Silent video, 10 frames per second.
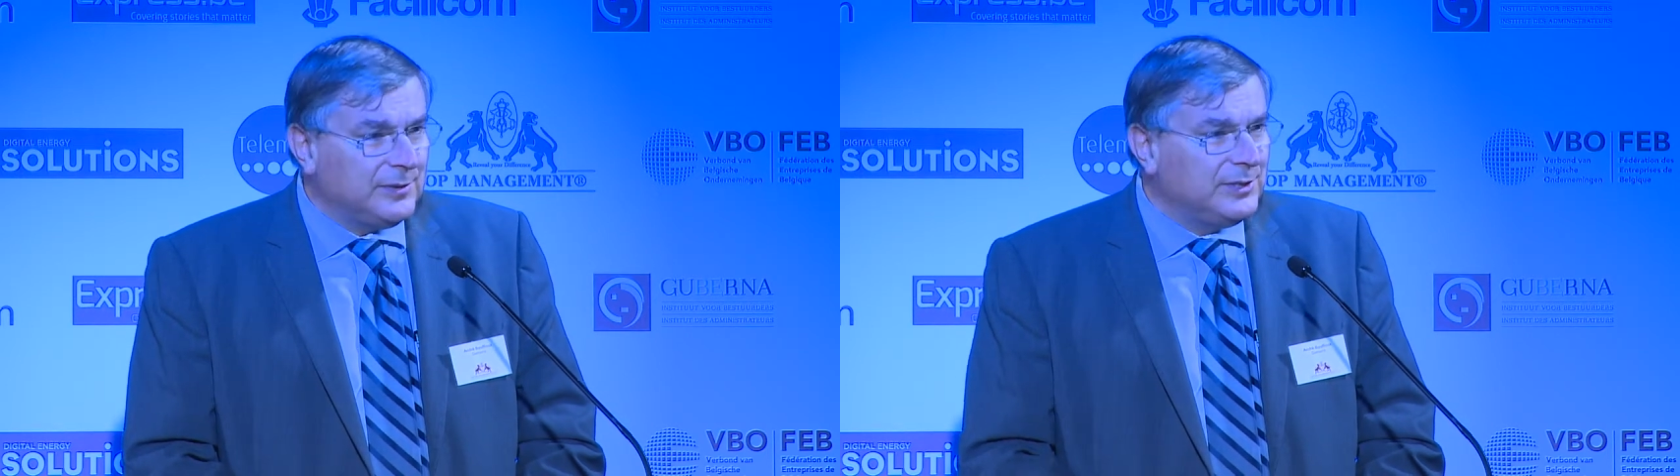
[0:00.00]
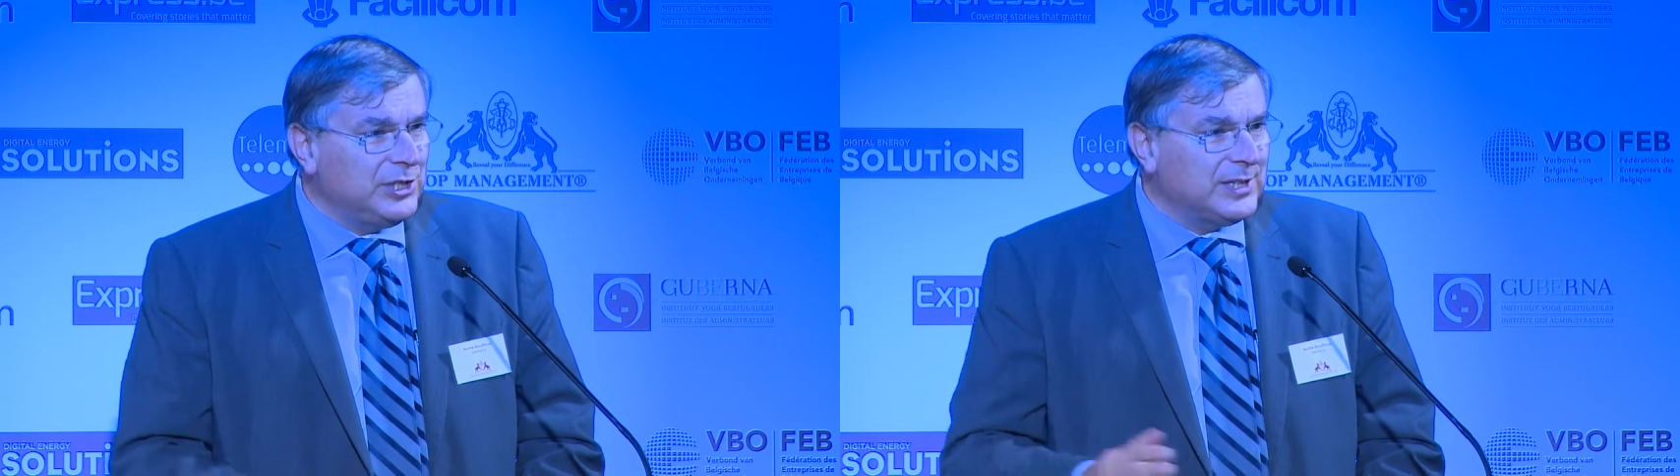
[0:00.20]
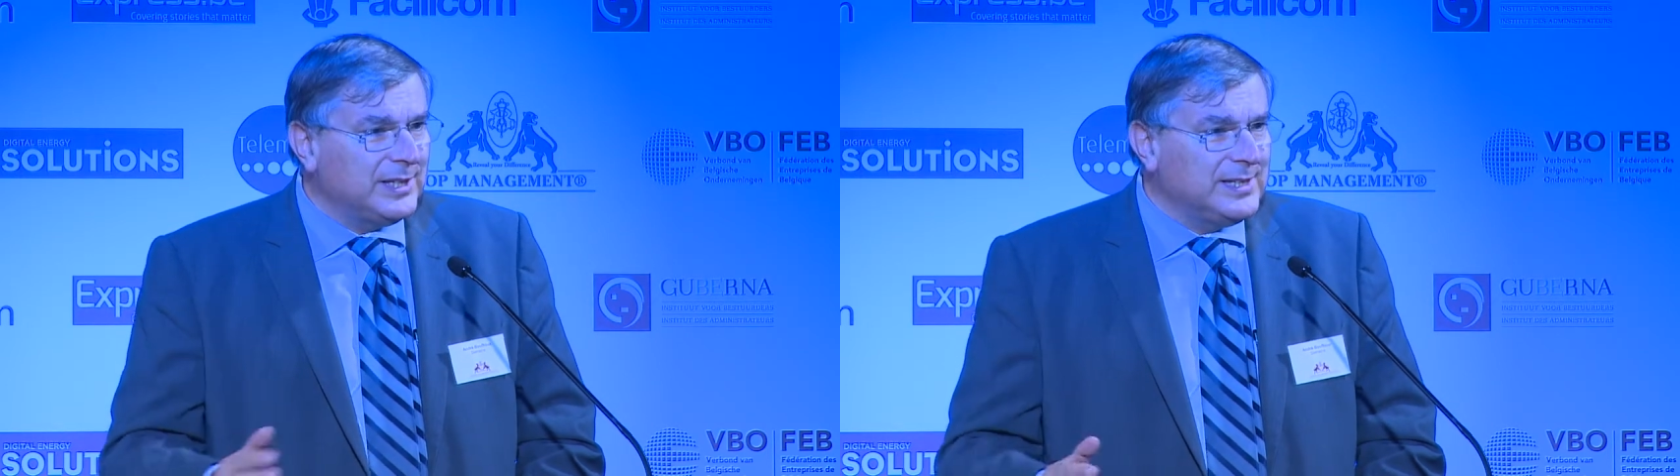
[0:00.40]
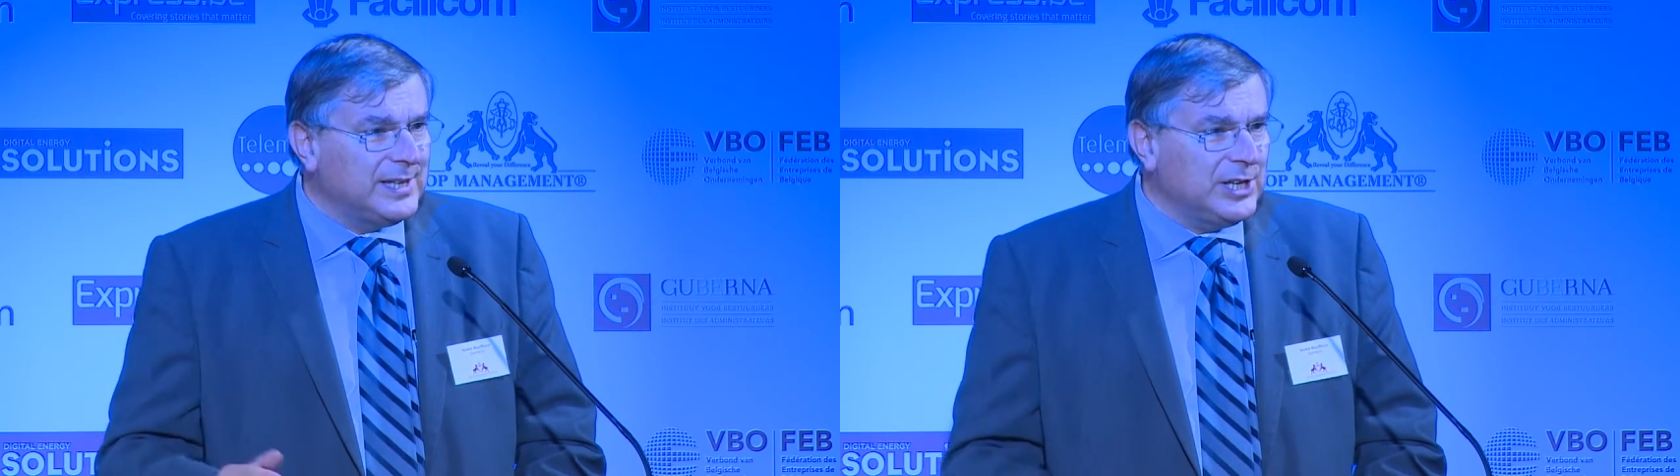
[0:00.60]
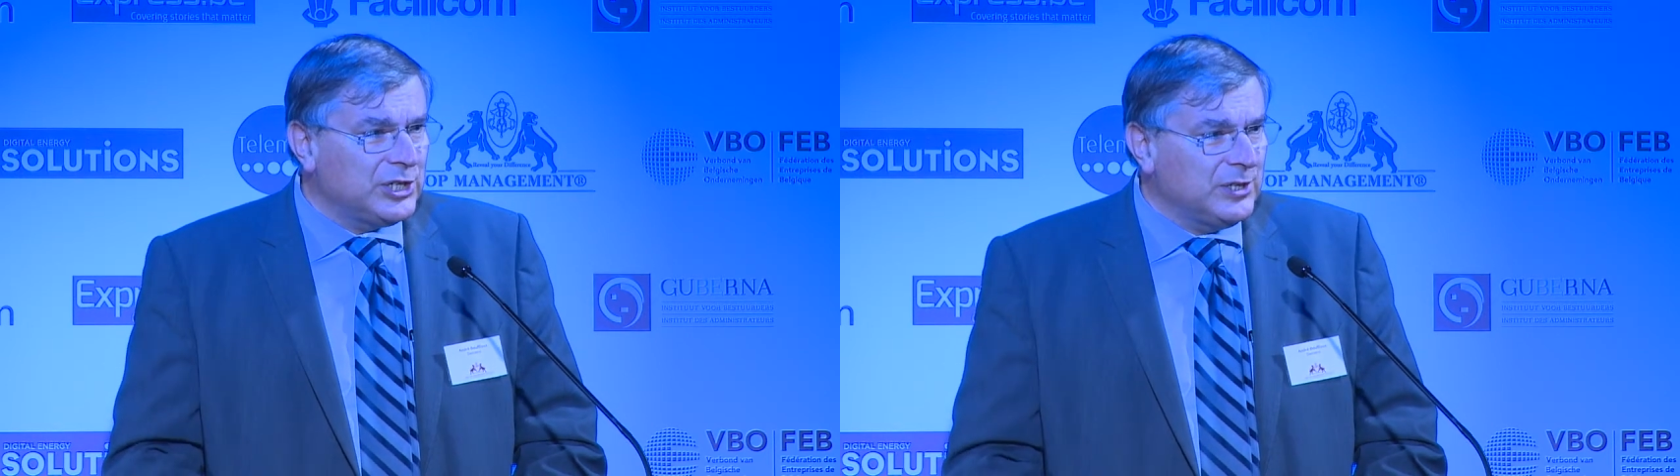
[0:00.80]
of
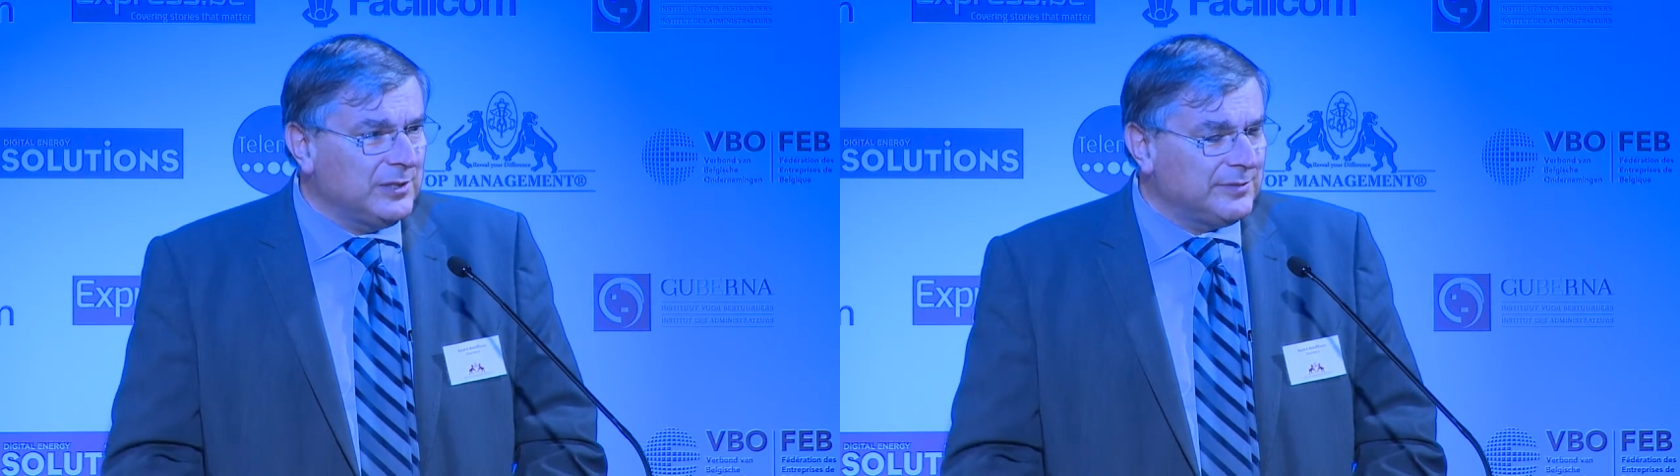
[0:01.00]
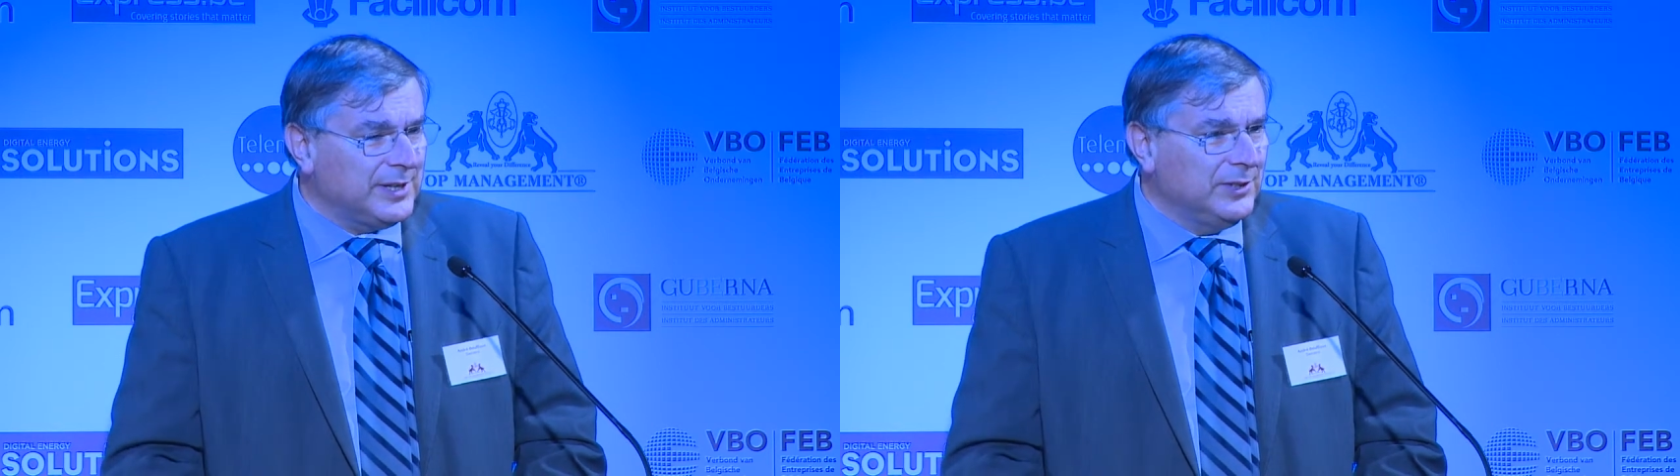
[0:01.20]
digitalization, of